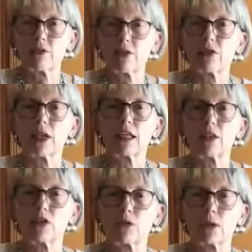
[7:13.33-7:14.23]
you can get
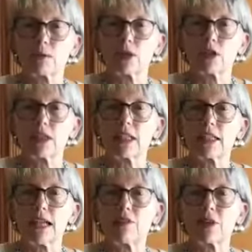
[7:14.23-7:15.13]
used to it, because it is
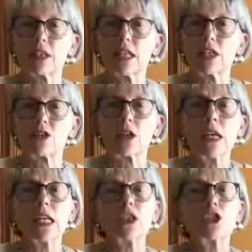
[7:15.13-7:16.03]
advantageous,
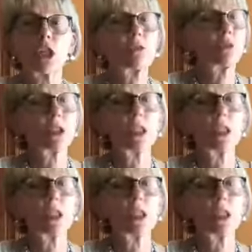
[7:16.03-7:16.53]
generally